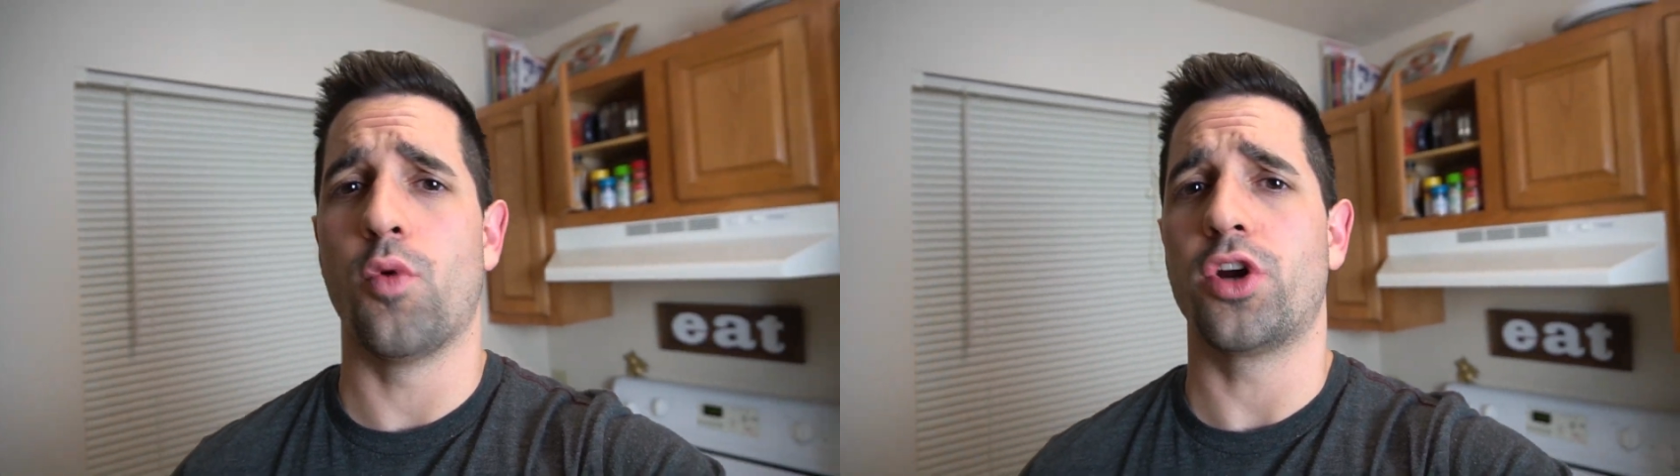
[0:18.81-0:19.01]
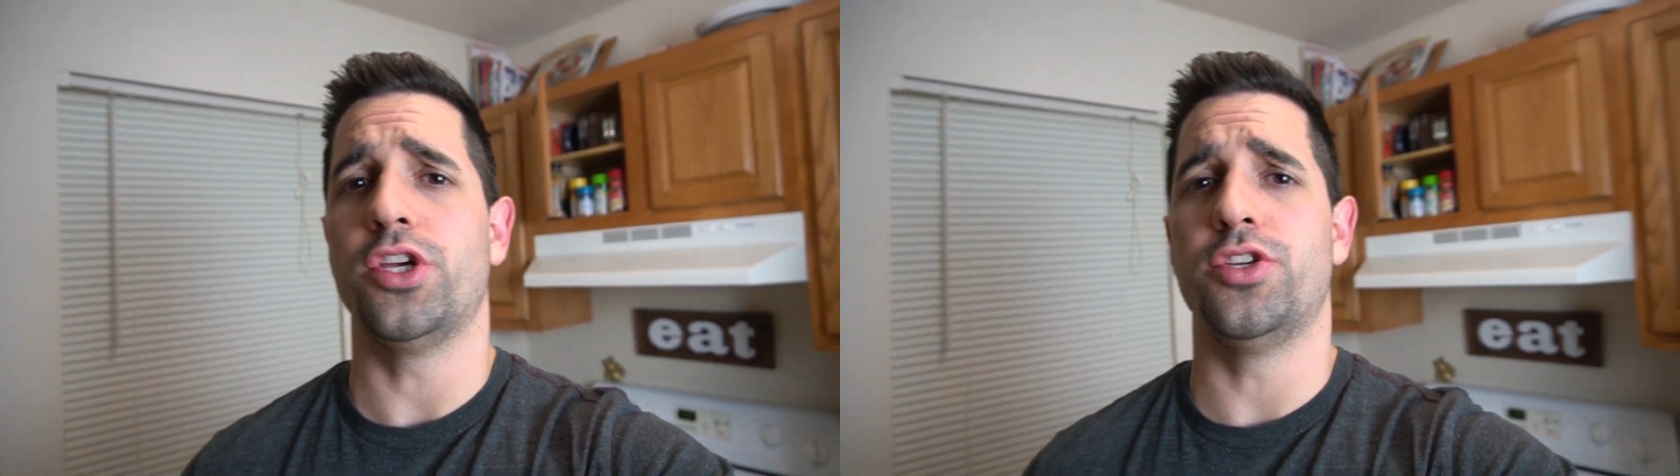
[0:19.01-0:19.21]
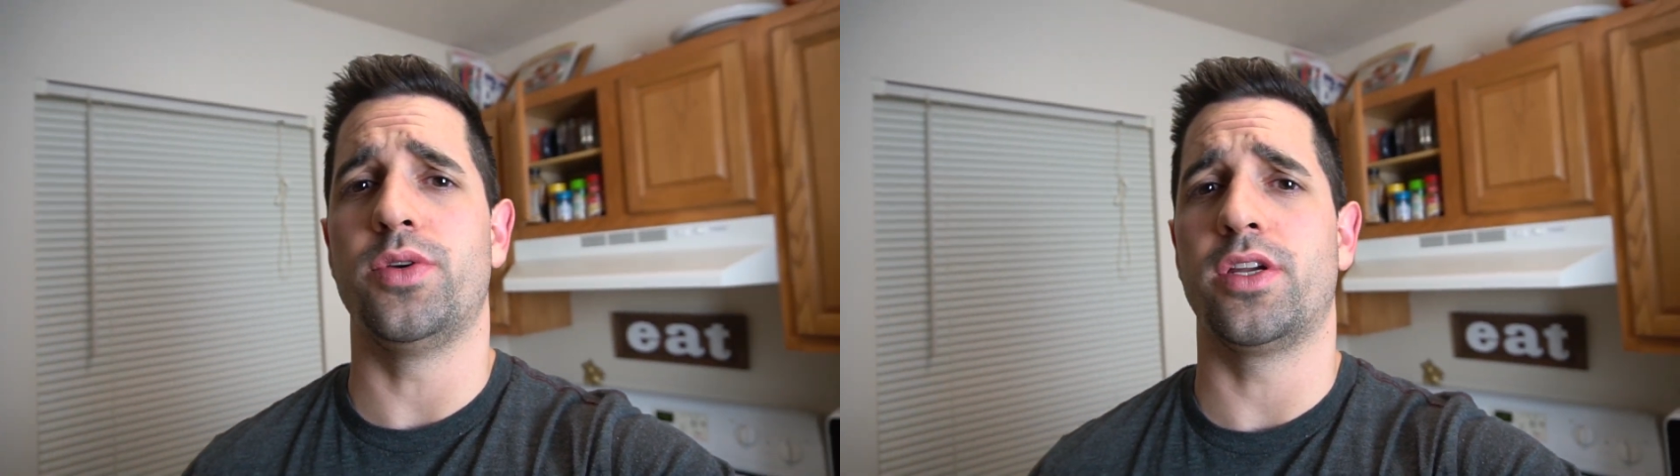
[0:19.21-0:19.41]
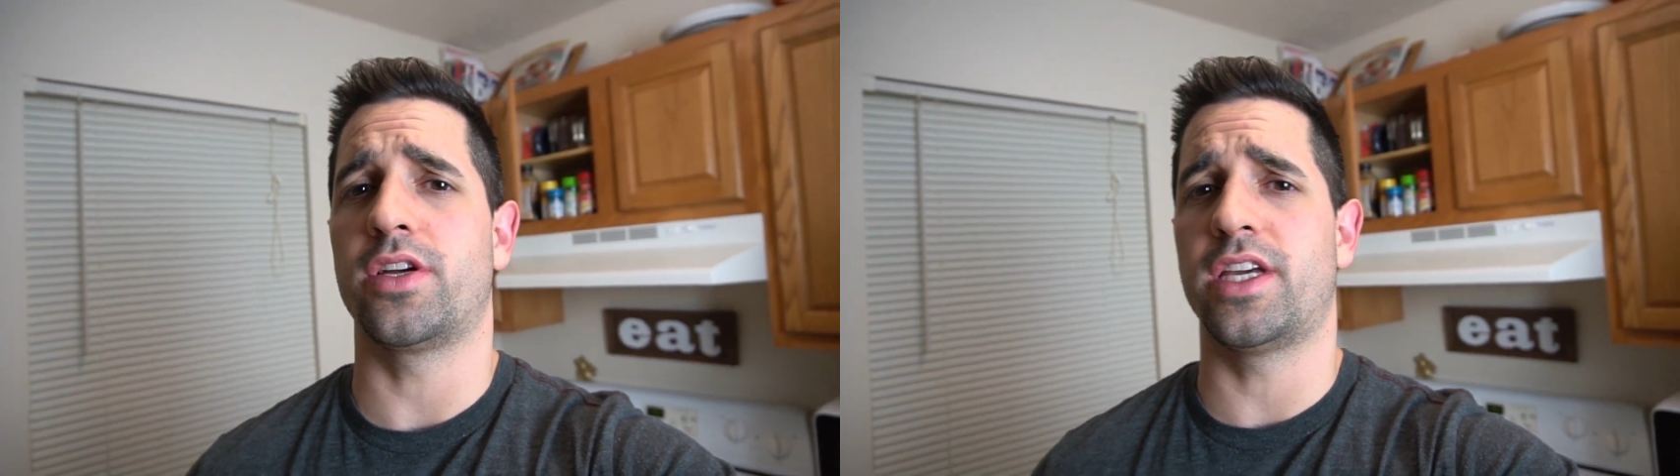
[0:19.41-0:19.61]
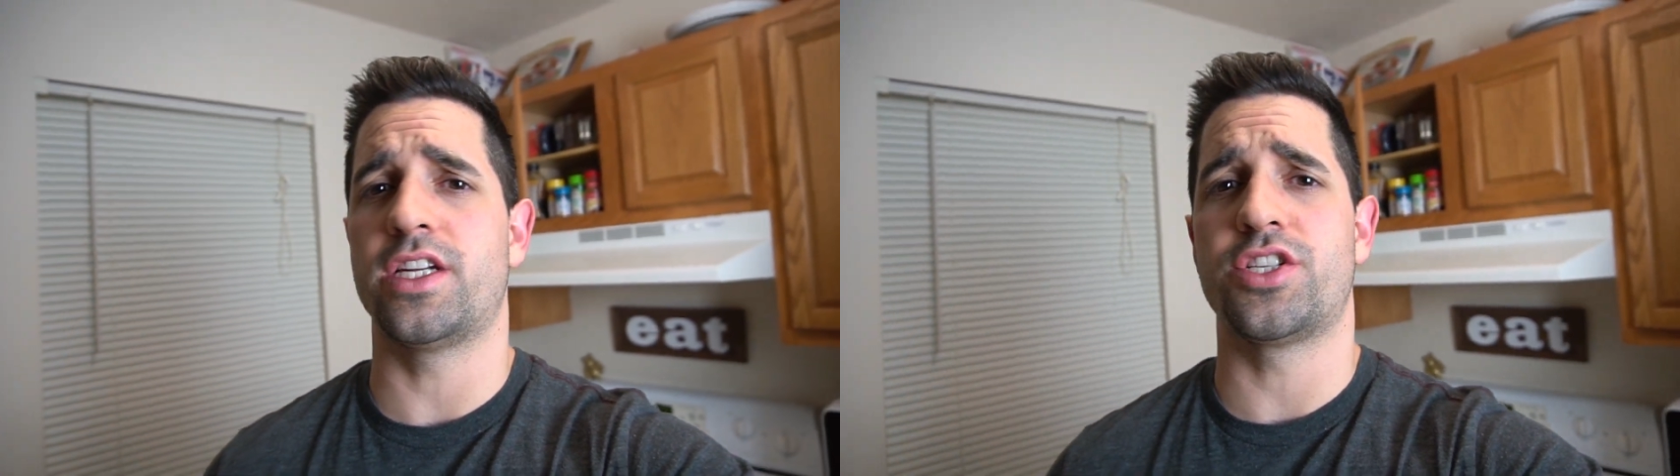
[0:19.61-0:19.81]
what are you doing in
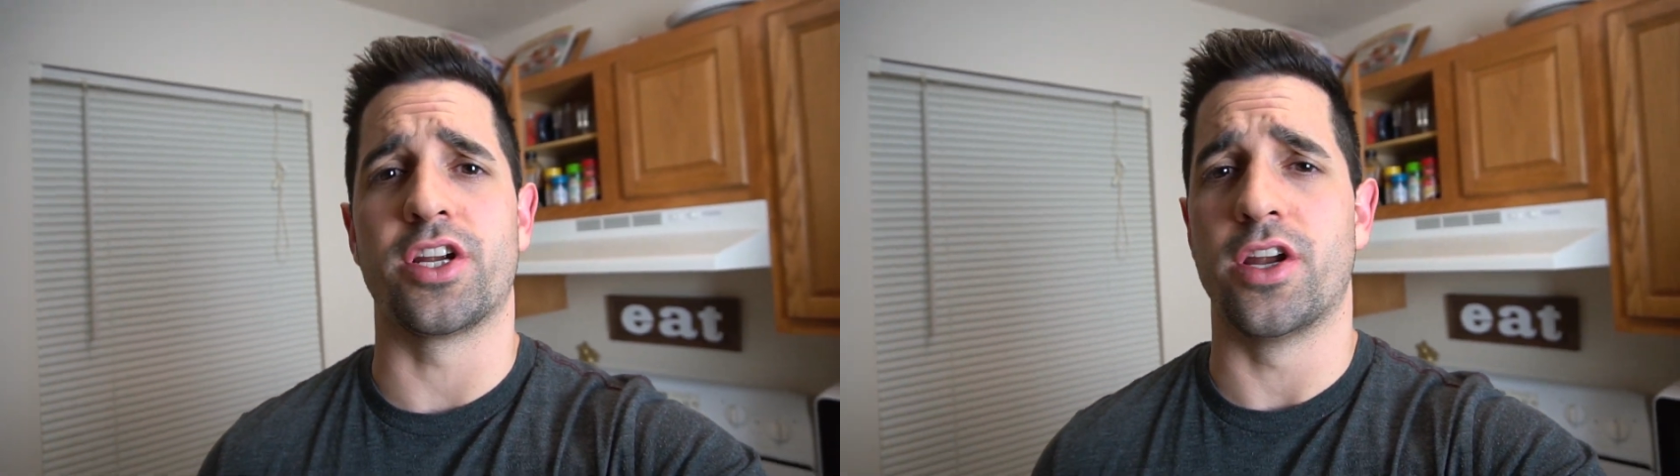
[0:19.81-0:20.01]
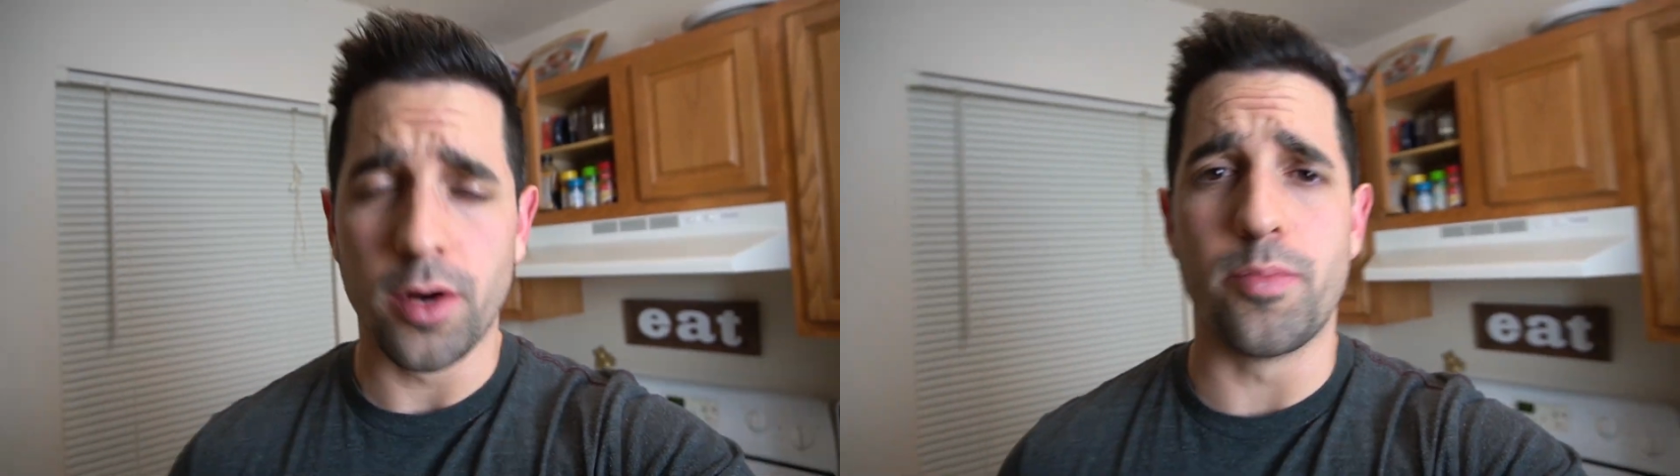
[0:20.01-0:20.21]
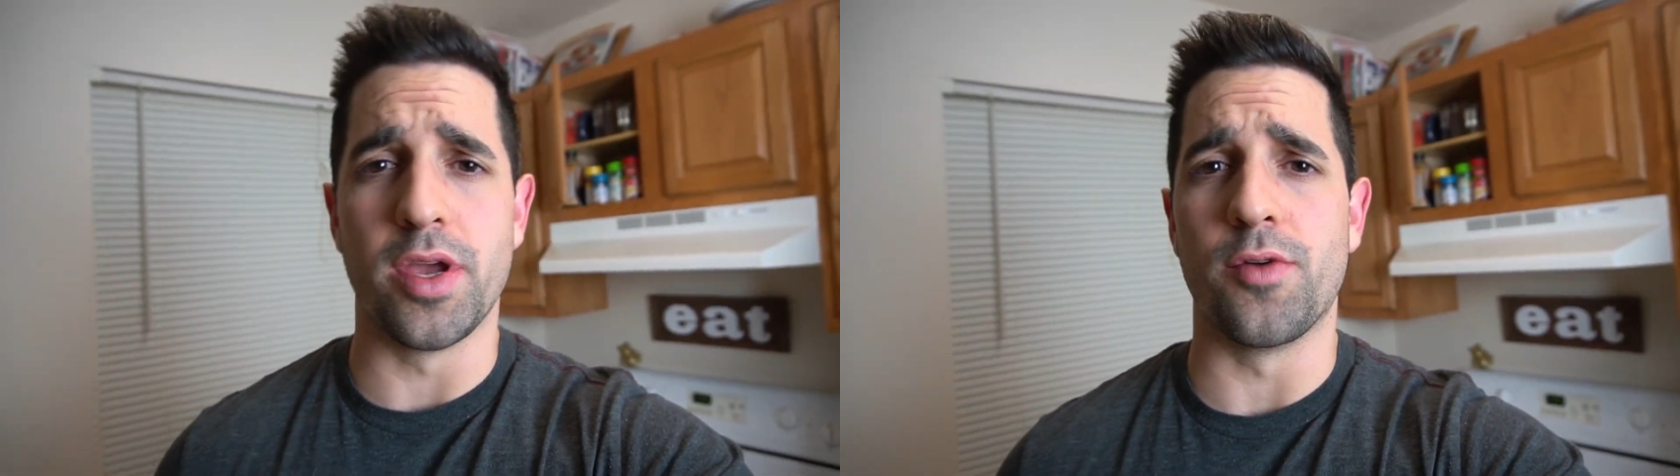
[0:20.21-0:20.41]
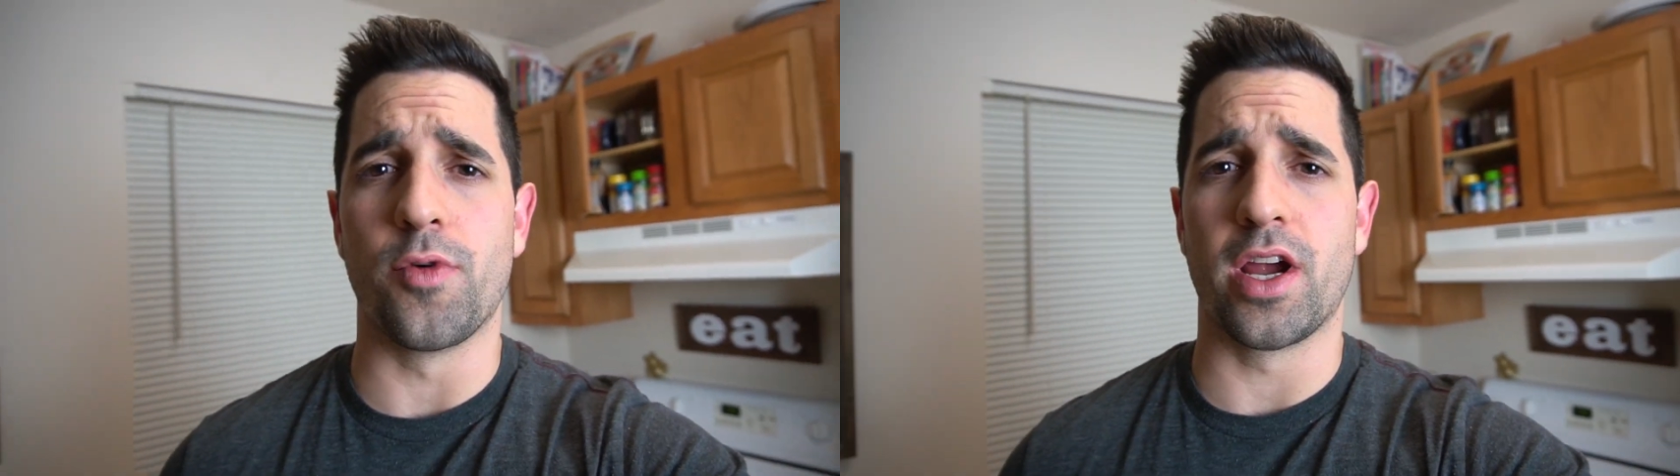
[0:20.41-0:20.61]
your kitchen? You're being